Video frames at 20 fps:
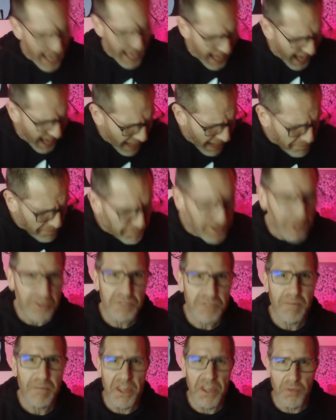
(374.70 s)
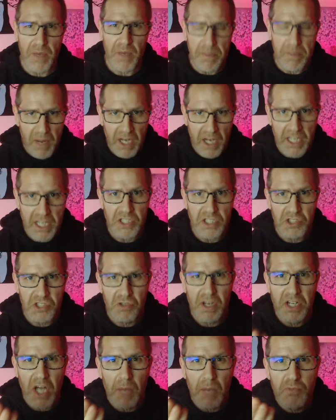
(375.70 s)
Aptos, by the way, bucking the
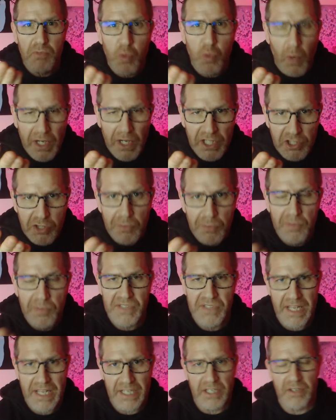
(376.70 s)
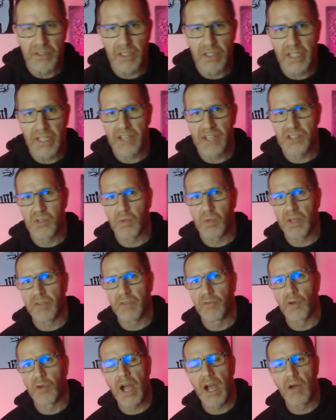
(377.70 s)
trend up 22% here in the last
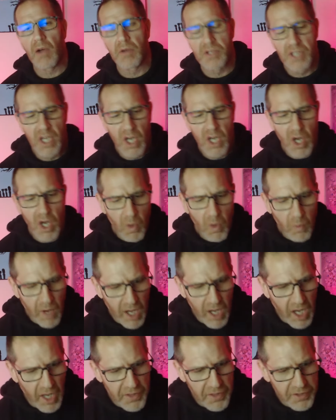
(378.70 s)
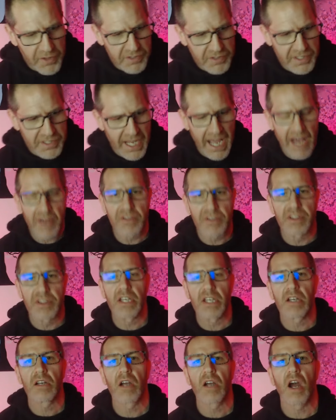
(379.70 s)
24 hours, while others out
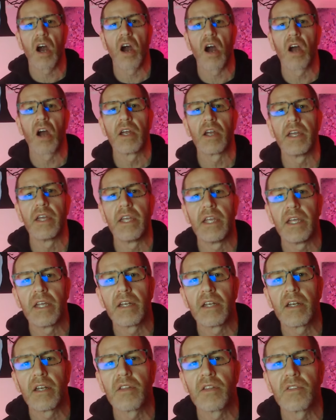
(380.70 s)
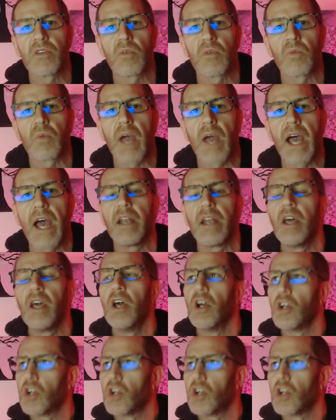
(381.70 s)
there are in the red.